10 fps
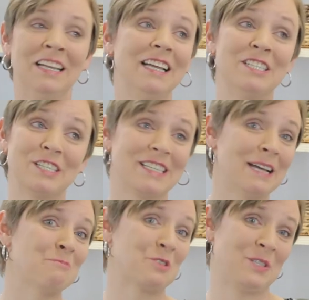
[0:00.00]
He just
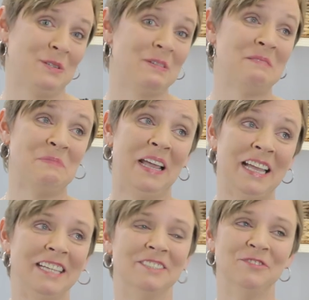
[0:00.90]
kept pursuing
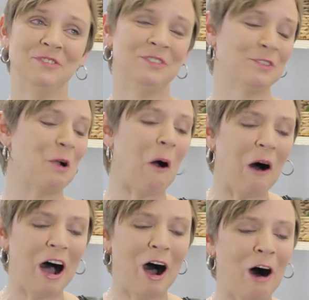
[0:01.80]
me through
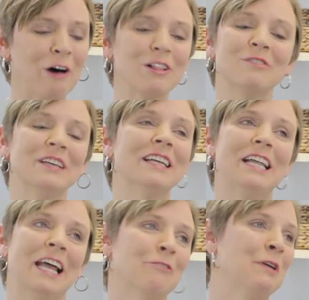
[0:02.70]
all of it,
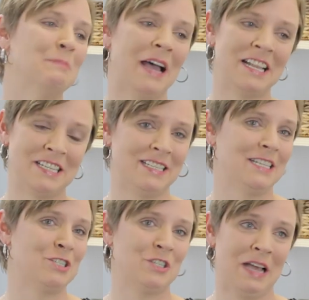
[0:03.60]
every bad
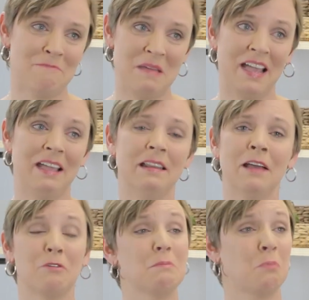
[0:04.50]
decision I made,
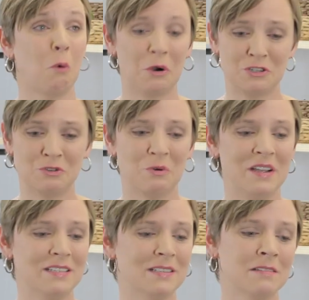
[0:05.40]
every poor
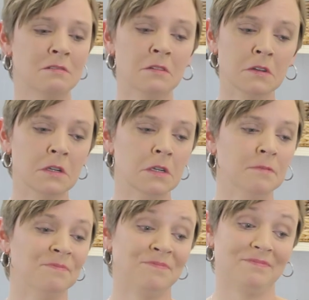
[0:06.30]
choice,
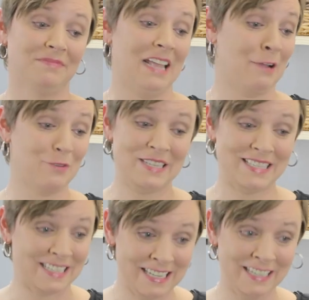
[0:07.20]
every
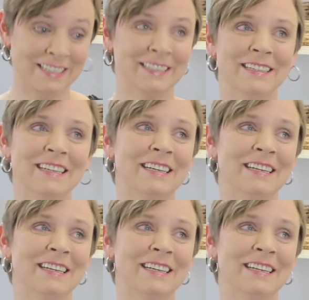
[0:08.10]
sin.